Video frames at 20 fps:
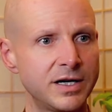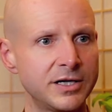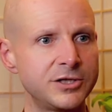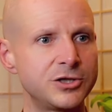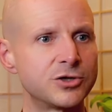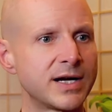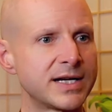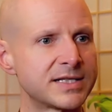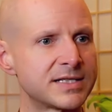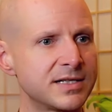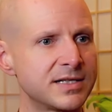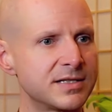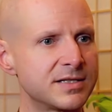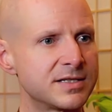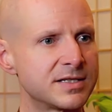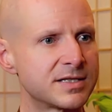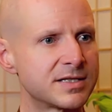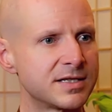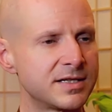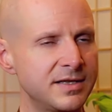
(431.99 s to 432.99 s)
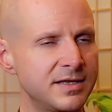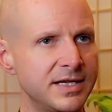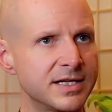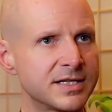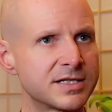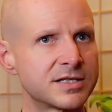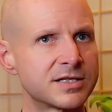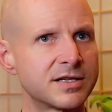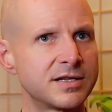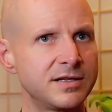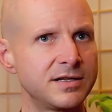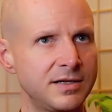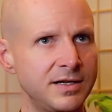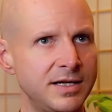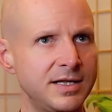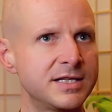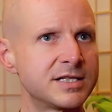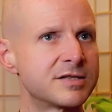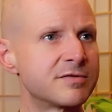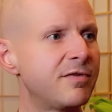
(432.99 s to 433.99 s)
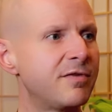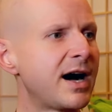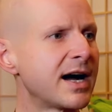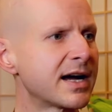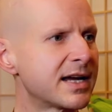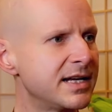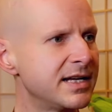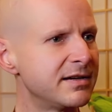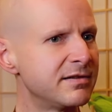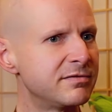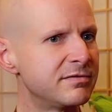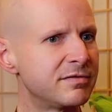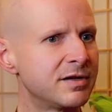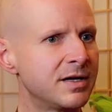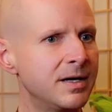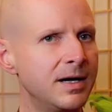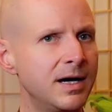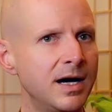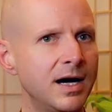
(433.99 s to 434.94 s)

addresses this in this vocative,